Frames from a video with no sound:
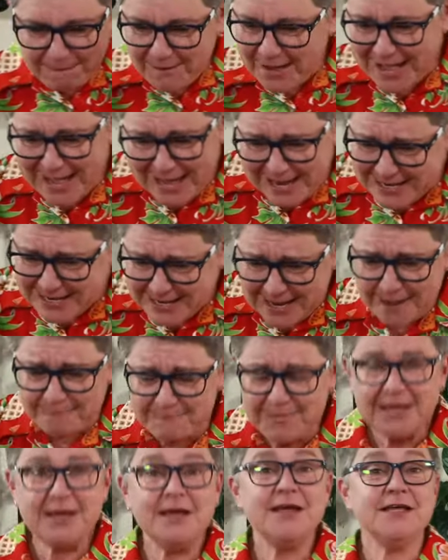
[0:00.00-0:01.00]
And
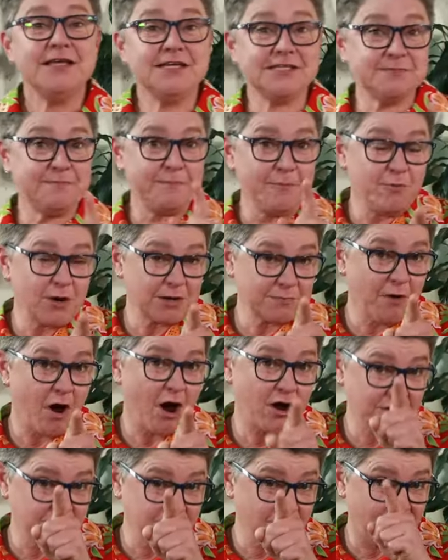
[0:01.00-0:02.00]
this is what
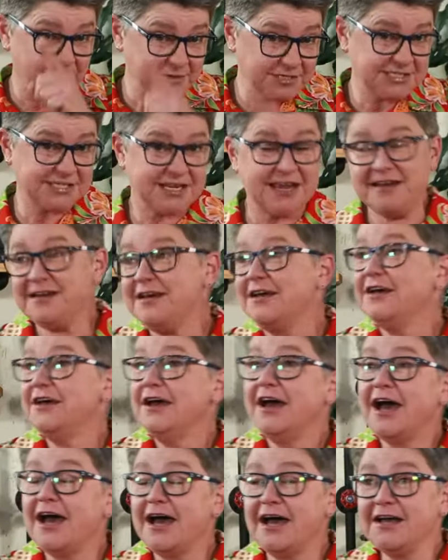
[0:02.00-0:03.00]
Margaret Roberts
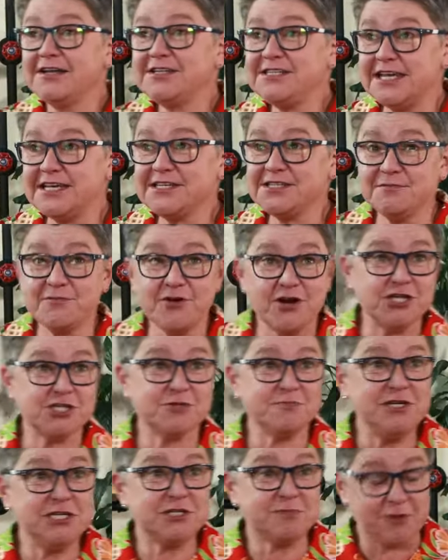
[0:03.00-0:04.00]
said. Take some
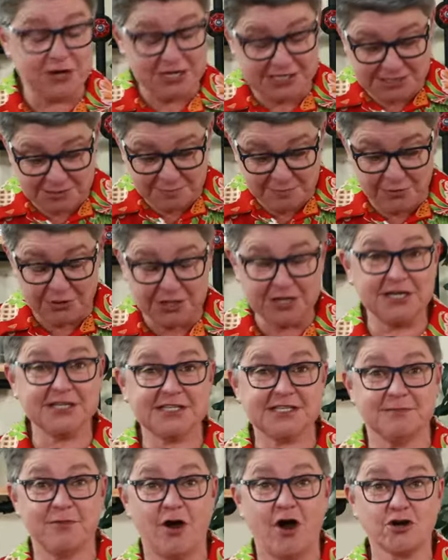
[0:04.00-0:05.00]
rosemary sprigs and put it in
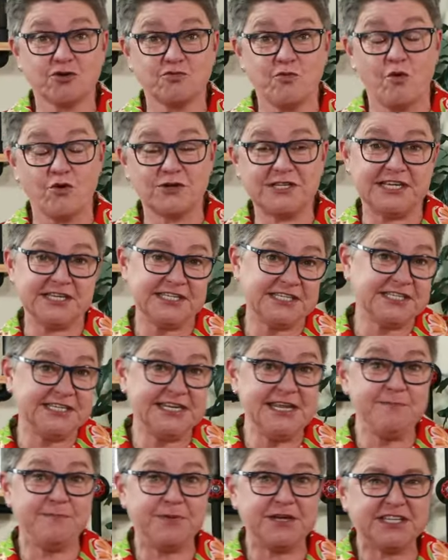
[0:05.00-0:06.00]
some hot water,
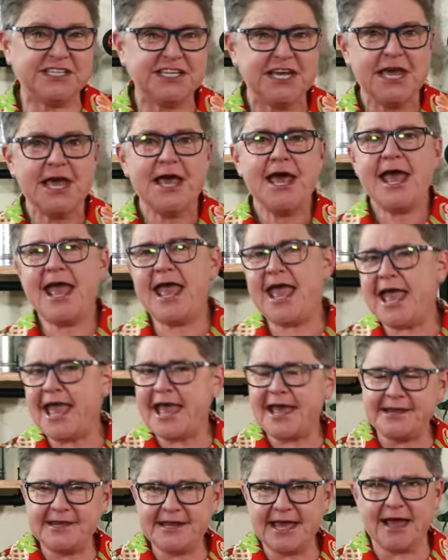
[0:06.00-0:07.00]
steep it,
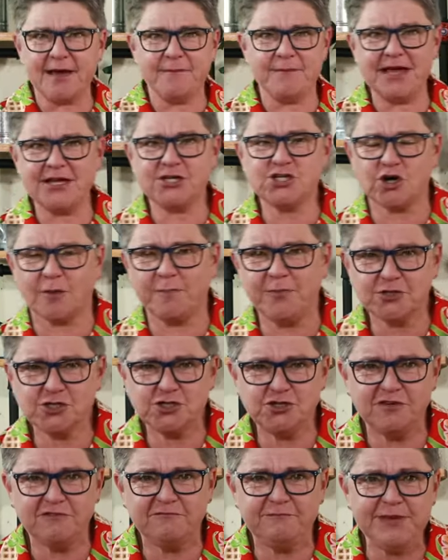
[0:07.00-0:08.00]
add a drop or
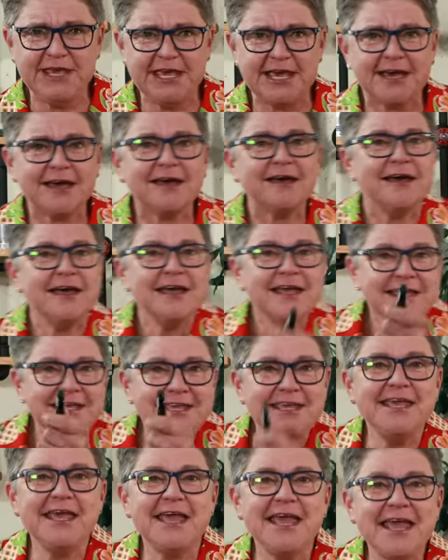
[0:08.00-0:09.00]
two of beer.
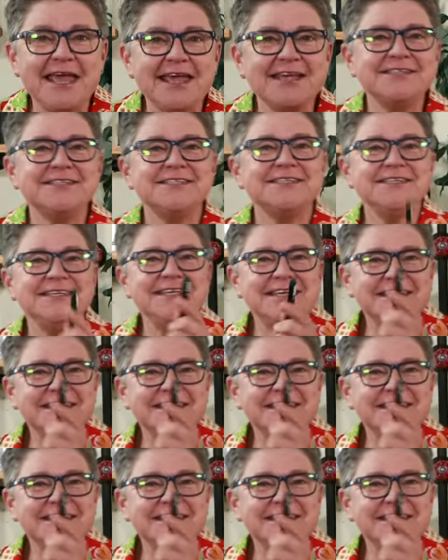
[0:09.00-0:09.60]
Yes.